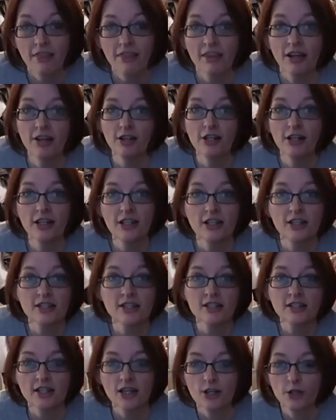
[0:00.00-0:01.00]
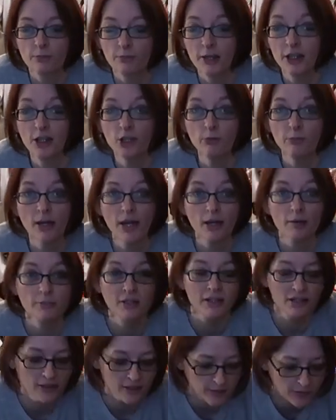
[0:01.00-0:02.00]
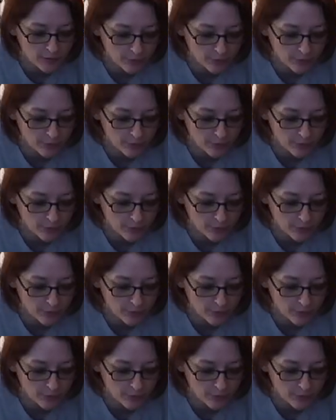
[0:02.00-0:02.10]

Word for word: there it is, my new baby.